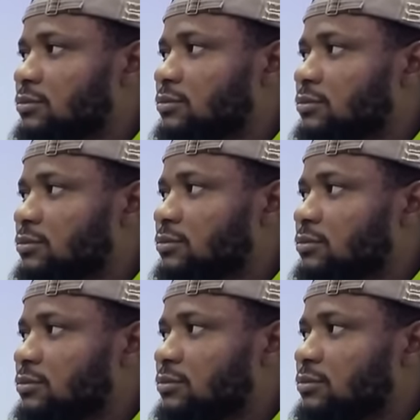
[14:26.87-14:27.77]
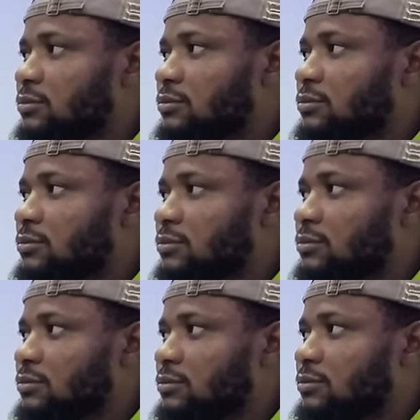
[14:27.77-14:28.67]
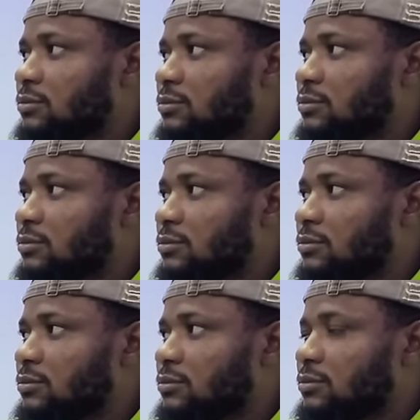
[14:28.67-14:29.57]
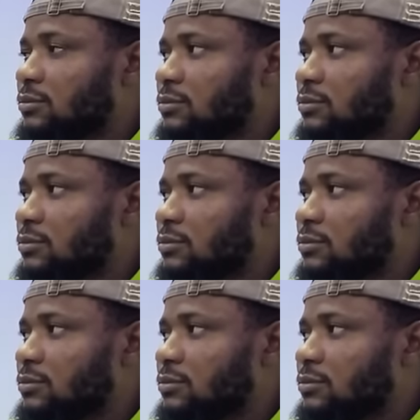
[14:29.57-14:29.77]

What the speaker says: No words are spoken by the person on screen.